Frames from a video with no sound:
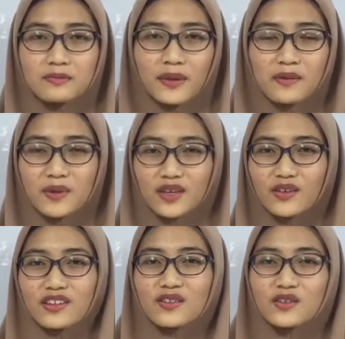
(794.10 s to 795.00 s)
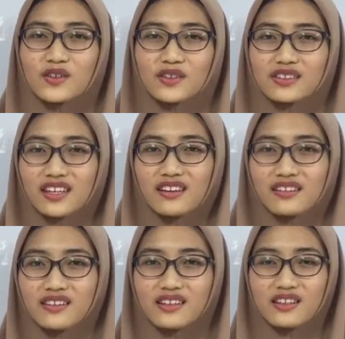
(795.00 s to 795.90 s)
Maybe you don't
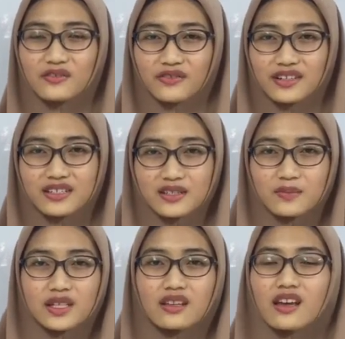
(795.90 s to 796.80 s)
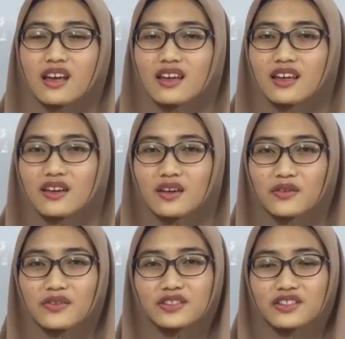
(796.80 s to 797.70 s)
hear the difference, but
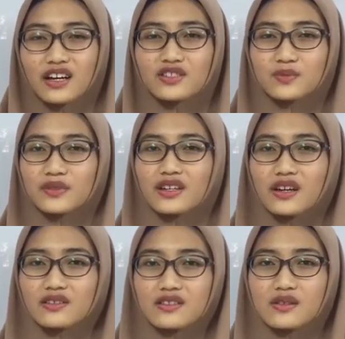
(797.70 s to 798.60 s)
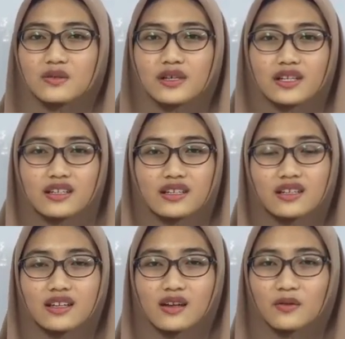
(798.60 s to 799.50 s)
if you try to pronounce the word
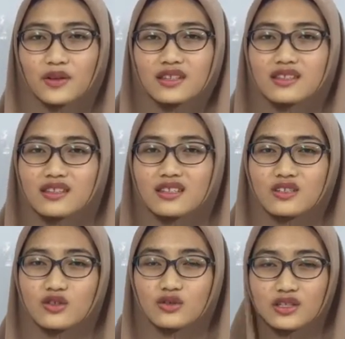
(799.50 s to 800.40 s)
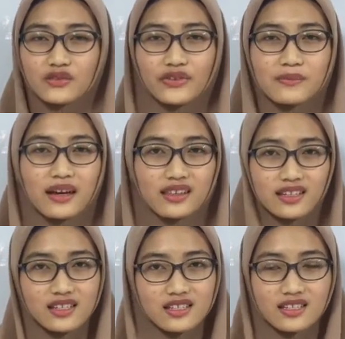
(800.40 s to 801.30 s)
with the two different
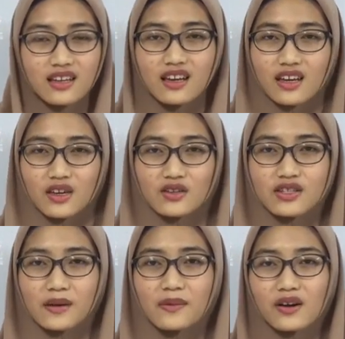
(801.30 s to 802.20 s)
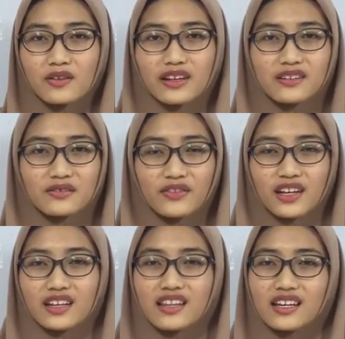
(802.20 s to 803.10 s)
methods, you somehow can
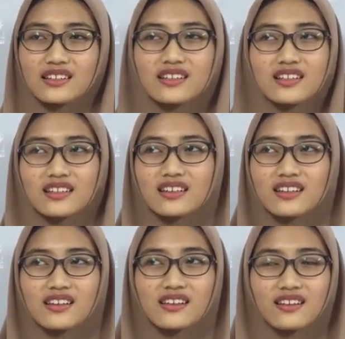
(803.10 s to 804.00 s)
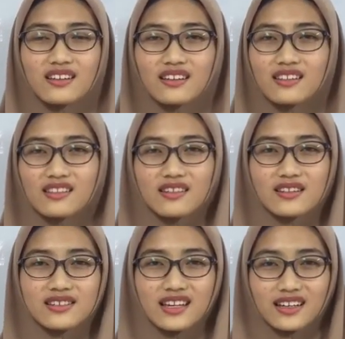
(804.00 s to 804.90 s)
feel that
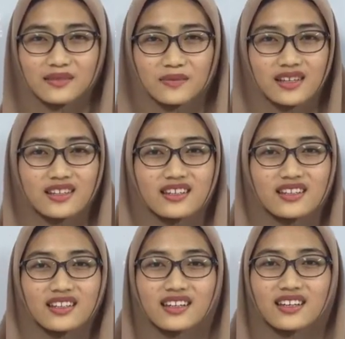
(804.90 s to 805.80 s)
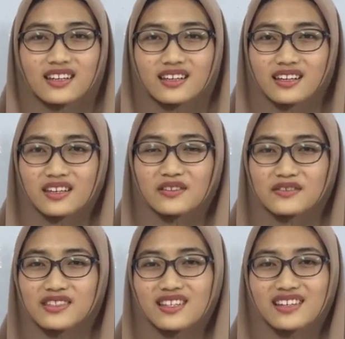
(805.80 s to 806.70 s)
the second method
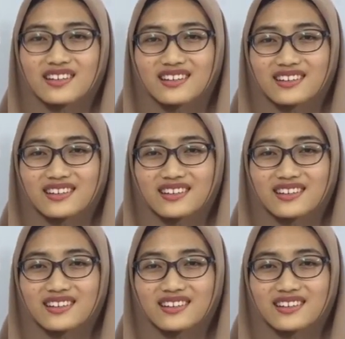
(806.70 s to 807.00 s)
gives the